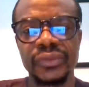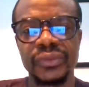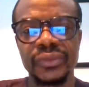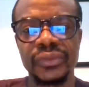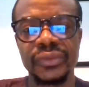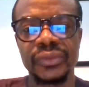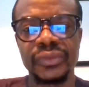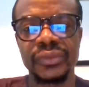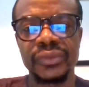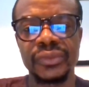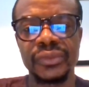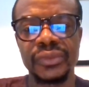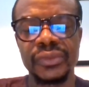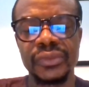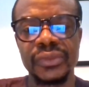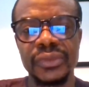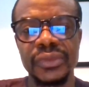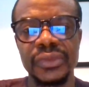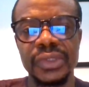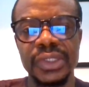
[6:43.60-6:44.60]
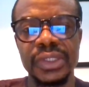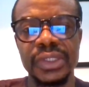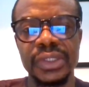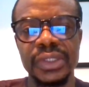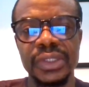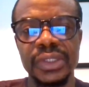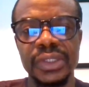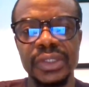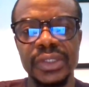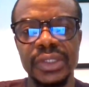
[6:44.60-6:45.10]

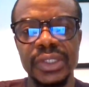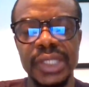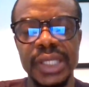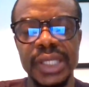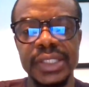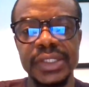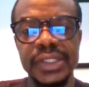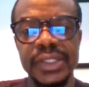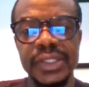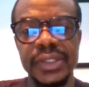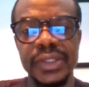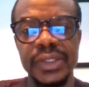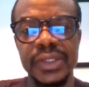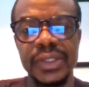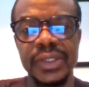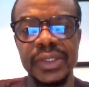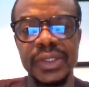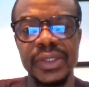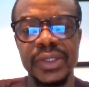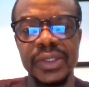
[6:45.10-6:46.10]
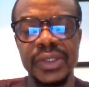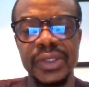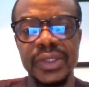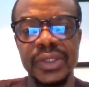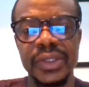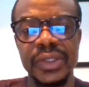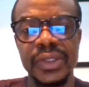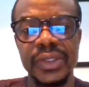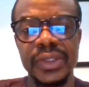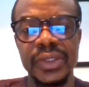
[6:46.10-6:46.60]

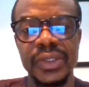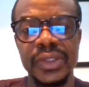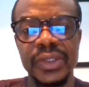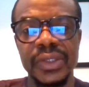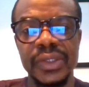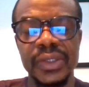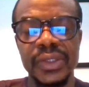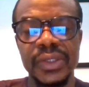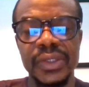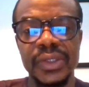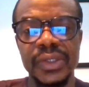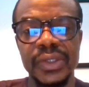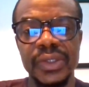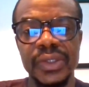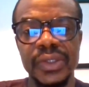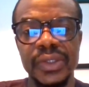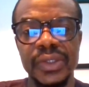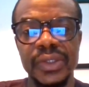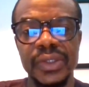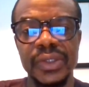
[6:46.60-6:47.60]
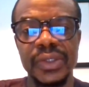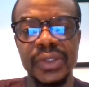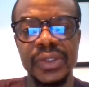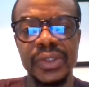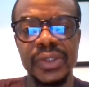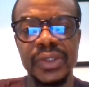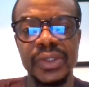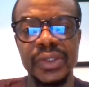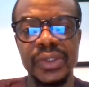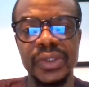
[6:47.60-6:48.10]

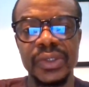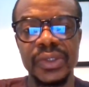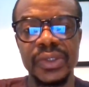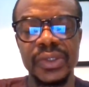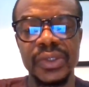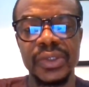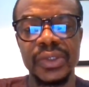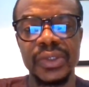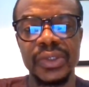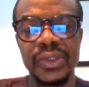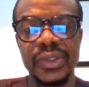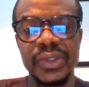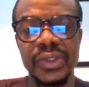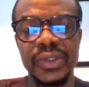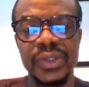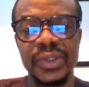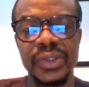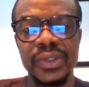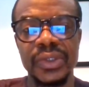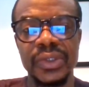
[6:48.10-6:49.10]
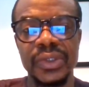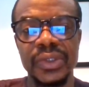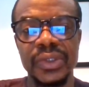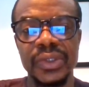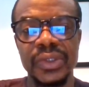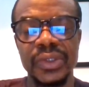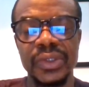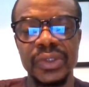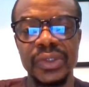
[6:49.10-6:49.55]
The person shown says nothing.